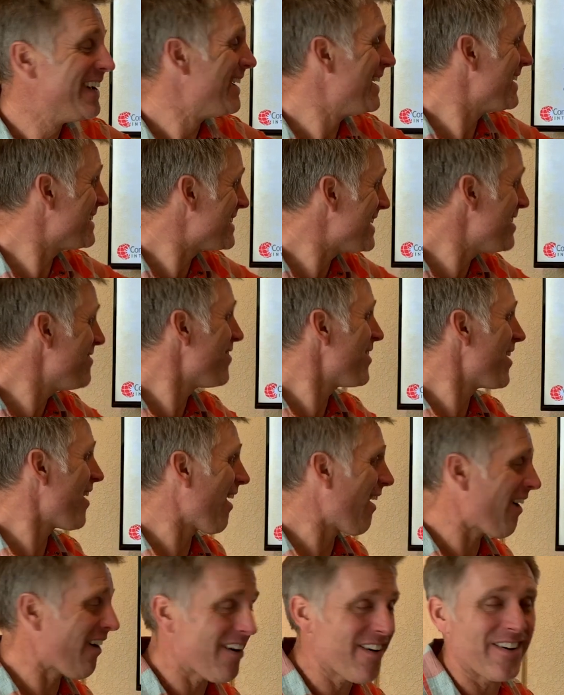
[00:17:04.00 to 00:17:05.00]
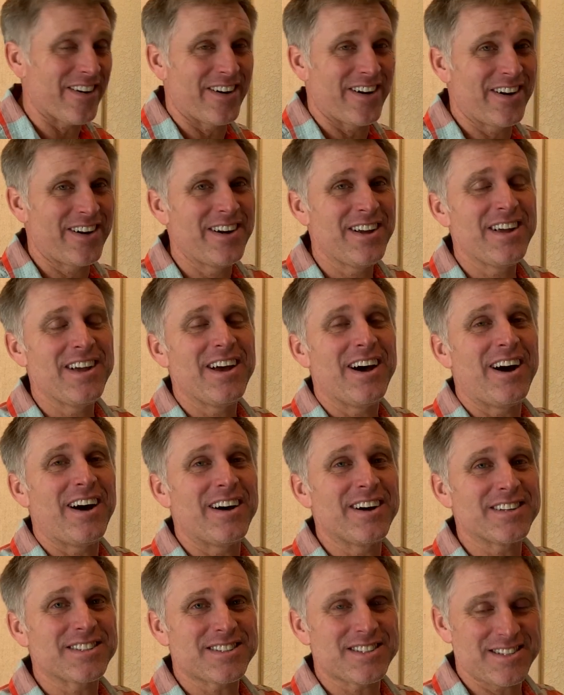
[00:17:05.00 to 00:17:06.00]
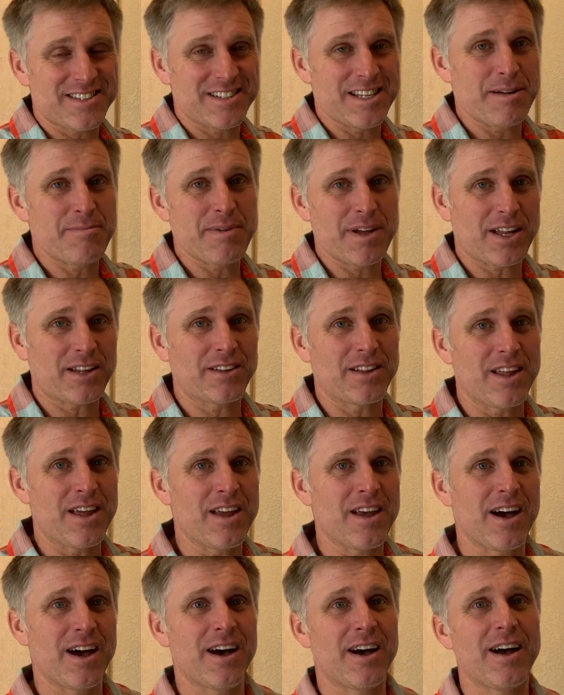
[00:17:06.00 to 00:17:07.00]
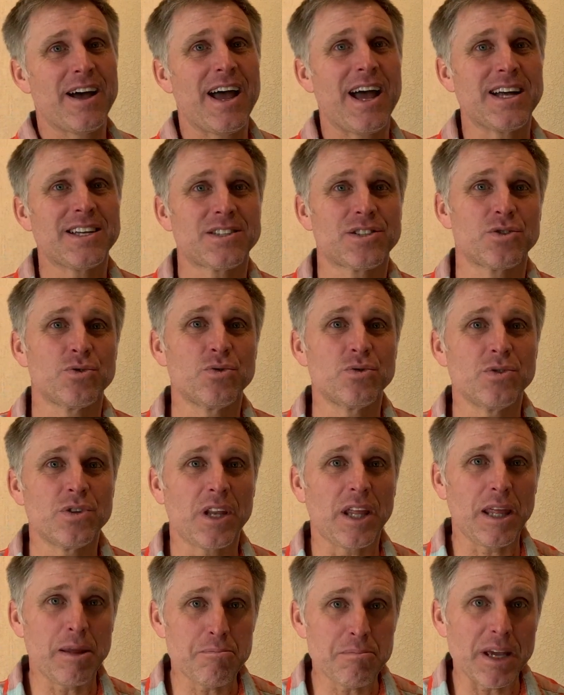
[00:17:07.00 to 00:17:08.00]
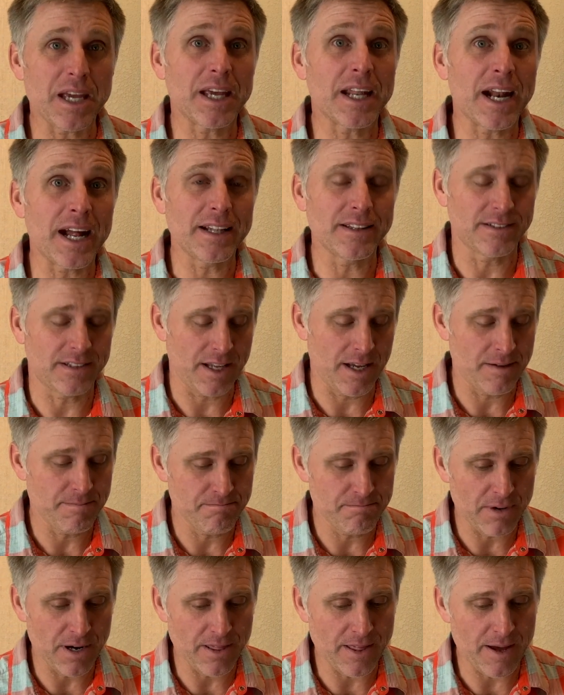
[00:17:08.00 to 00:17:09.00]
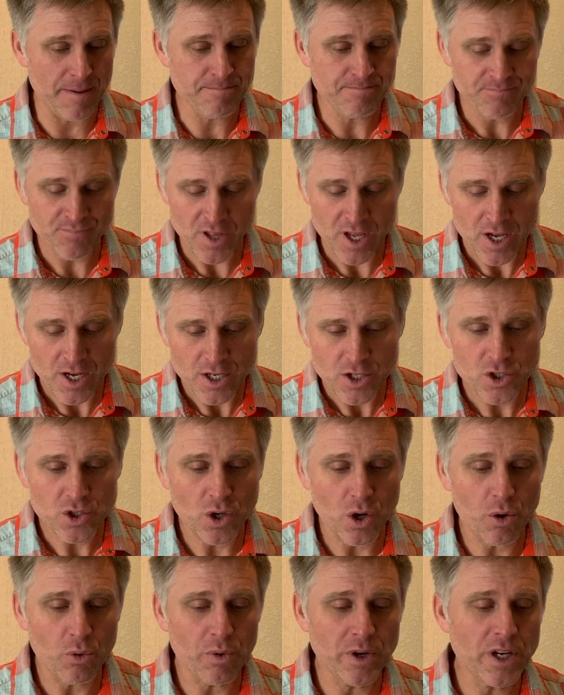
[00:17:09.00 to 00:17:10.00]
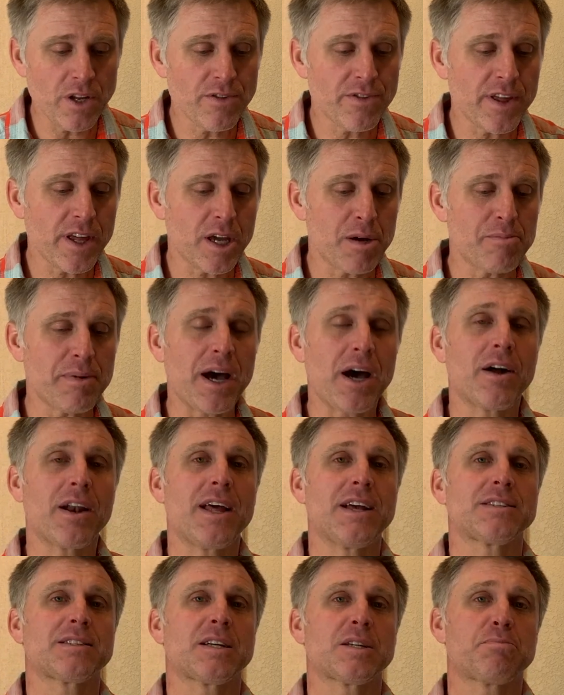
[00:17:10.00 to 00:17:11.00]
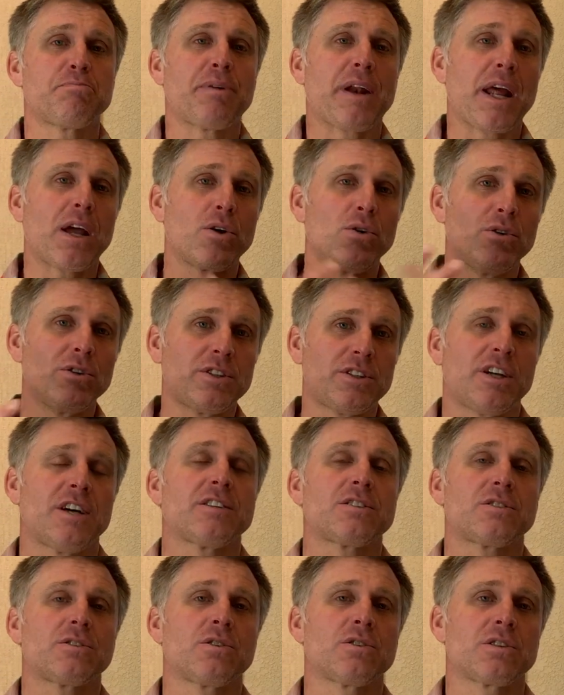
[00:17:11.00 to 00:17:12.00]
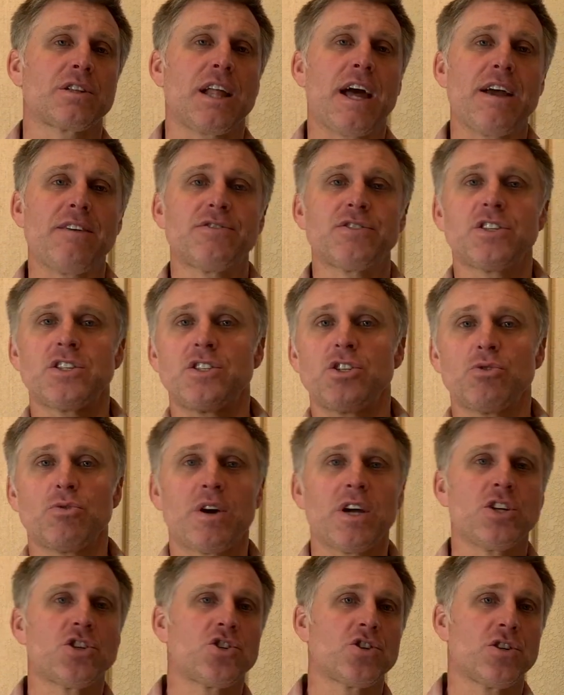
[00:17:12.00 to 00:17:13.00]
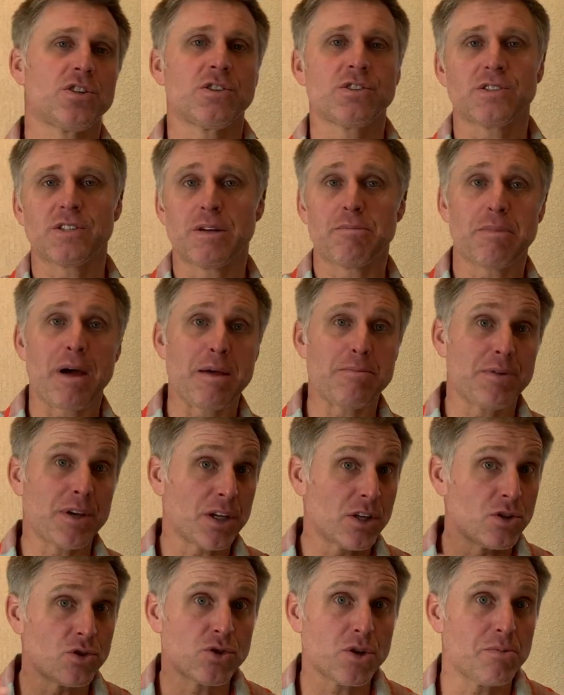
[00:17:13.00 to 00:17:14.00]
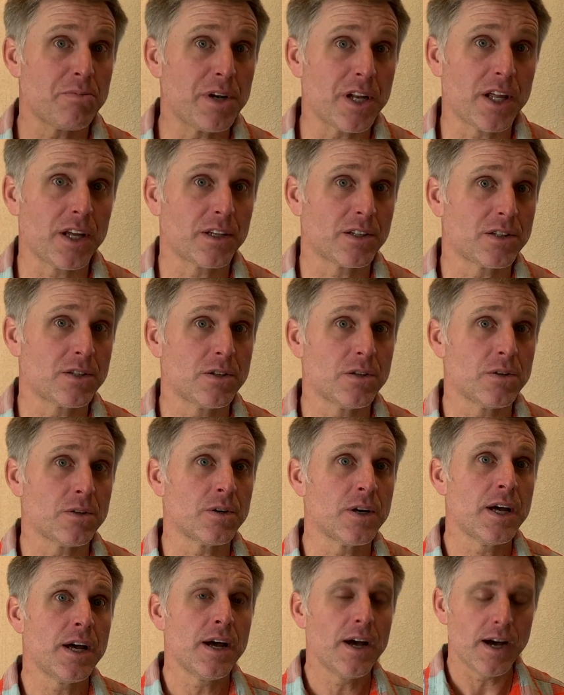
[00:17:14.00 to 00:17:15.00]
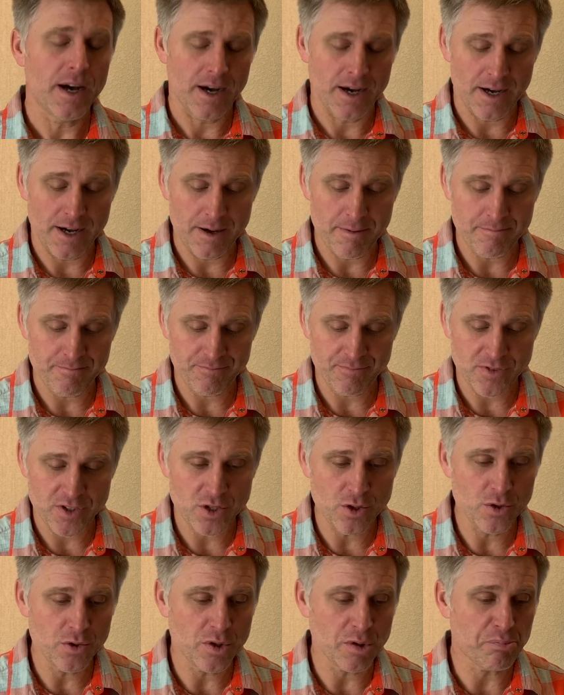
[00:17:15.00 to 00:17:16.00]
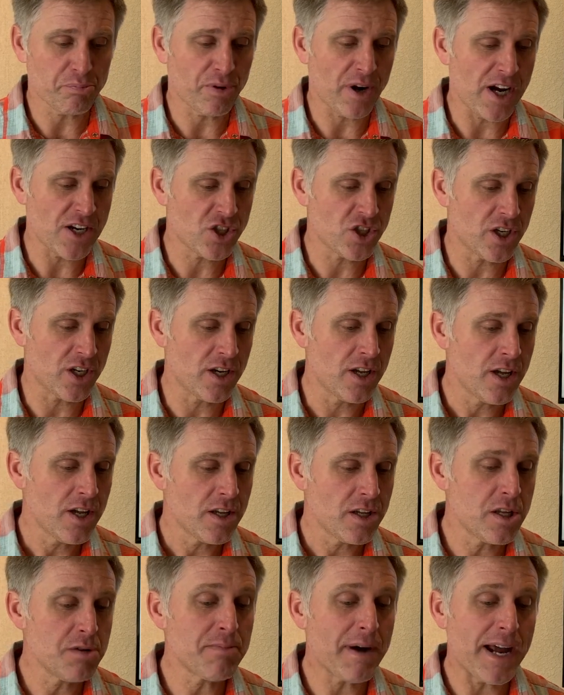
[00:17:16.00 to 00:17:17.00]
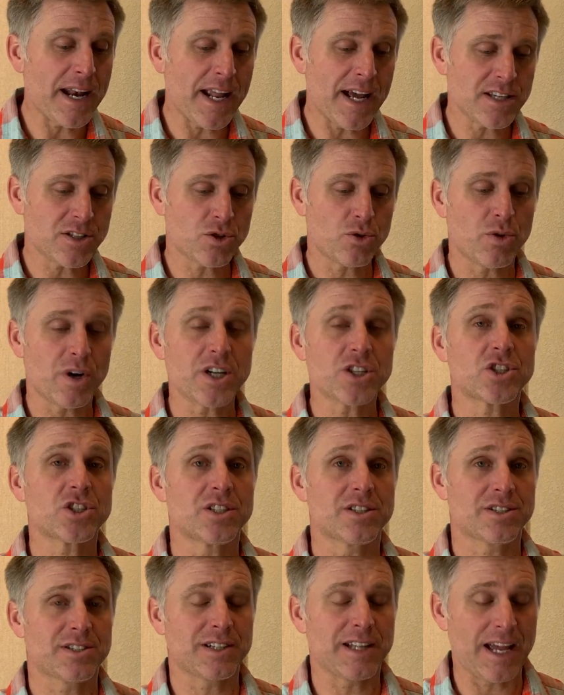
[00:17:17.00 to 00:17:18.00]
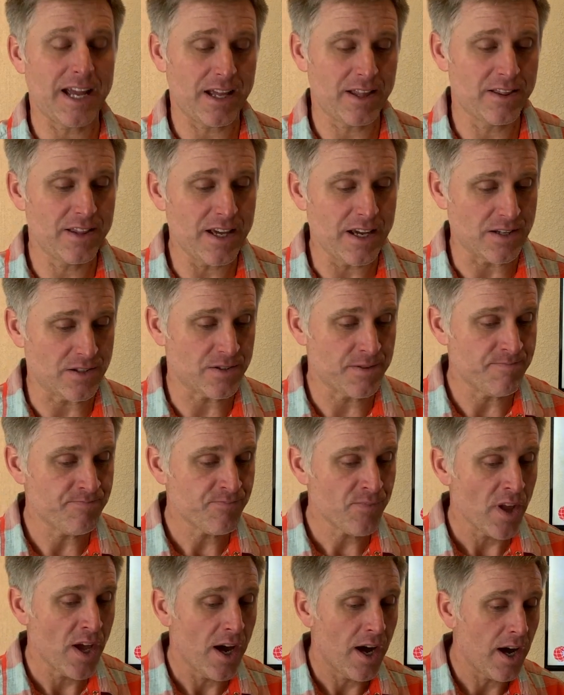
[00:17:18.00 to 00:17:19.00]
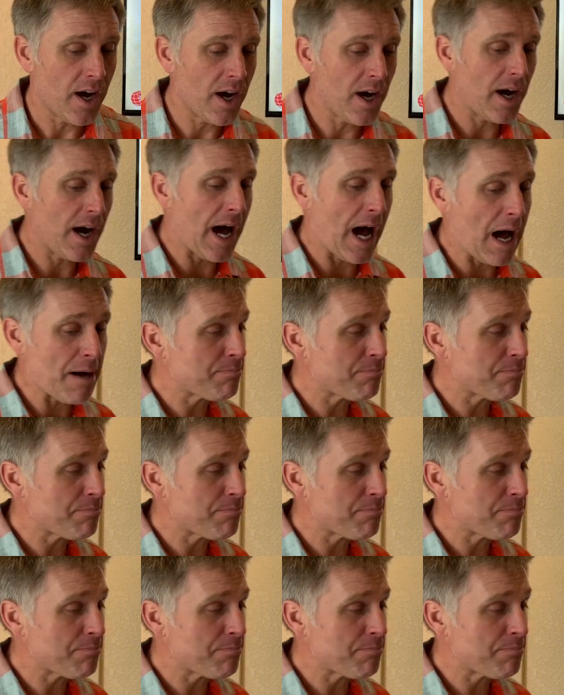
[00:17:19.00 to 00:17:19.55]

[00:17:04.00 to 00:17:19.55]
it's even harder systemically as un inmigrante, ¿verdad? So when you think about esas preguntas, those life situations that might be contributing to depression, you might ask questions like this. ¿Ha